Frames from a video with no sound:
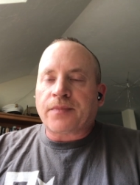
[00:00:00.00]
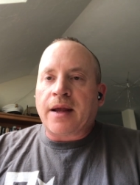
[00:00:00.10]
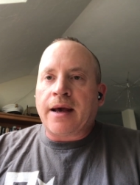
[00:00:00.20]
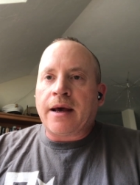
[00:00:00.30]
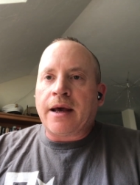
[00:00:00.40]

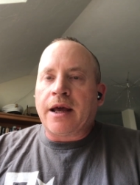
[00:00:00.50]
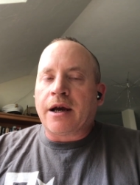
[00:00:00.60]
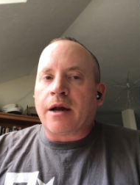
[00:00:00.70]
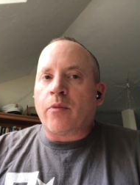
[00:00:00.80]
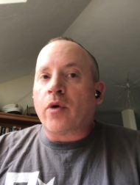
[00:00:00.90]
and
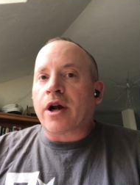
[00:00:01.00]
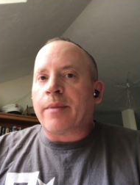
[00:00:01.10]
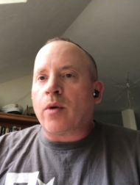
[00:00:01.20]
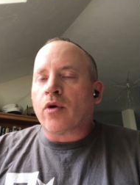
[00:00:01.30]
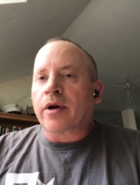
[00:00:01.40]
we're going to
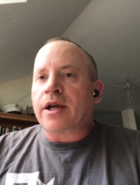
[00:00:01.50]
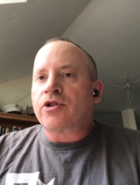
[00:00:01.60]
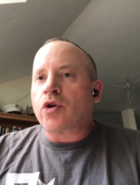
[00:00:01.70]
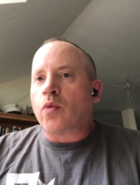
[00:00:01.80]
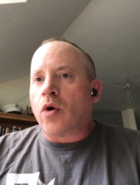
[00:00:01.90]
be working
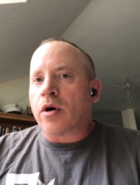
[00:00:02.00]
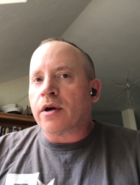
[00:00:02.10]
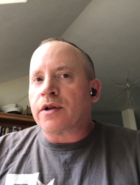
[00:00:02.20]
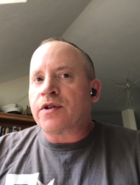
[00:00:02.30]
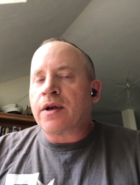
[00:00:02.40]

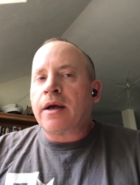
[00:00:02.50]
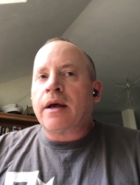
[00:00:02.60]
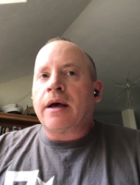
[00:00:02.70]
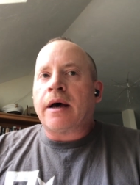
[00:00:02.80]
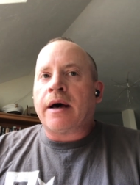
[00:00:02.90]
towards
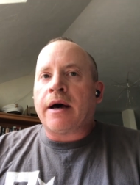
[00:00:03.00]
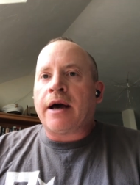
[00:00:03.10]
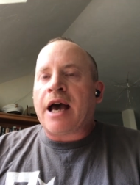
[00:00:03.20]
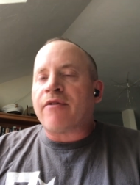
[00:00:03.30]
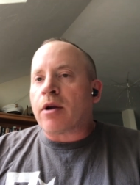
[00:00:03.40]

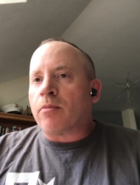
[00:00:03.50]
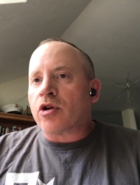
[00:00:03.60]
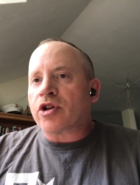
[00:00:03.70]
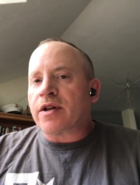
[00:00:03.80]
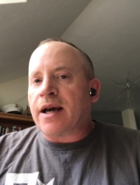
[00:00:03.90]
having a
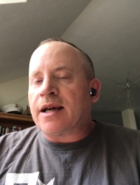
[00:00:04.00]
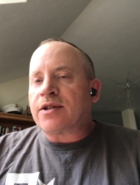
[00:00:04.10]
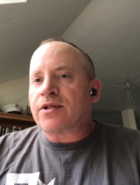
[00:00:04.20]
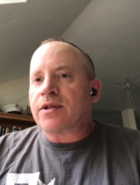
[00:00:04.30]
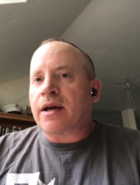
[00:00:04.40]

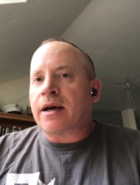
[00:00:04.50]
merchandise